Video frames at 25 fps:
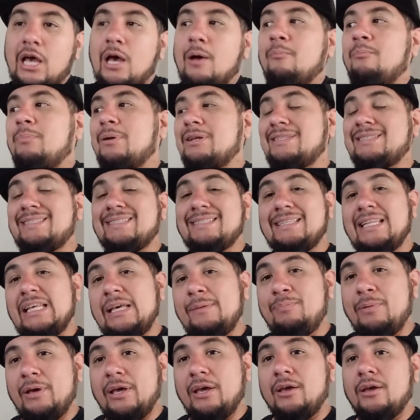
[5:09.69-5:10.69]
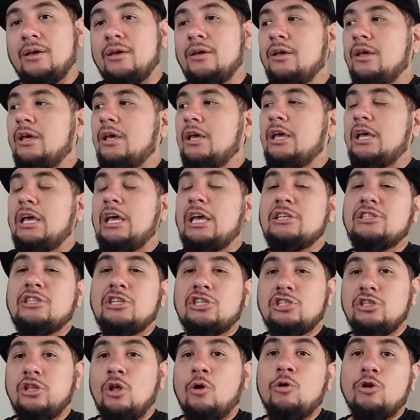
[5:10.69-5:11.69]
but Sleeping is a
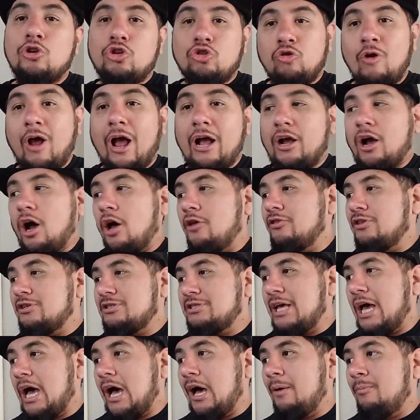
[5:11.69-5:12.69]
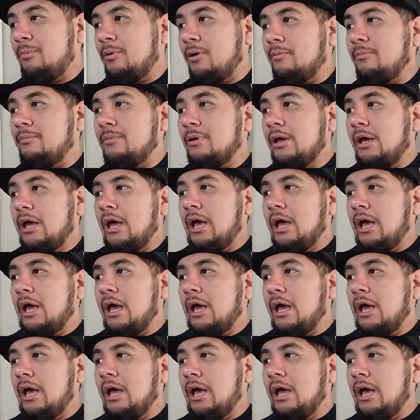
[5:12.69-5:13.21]
slower track on this album,